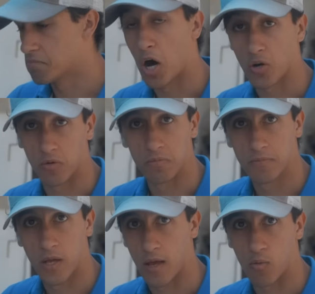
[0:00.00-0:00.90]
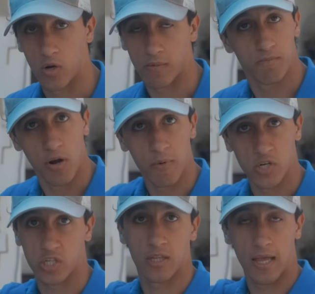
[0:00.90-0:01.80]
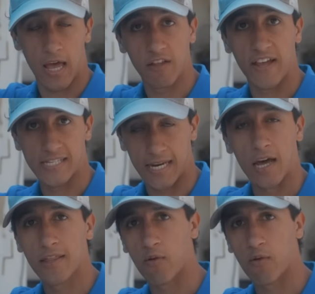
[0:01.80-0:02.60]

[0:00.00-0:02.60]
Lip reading: model where it pretty much elevates it out of the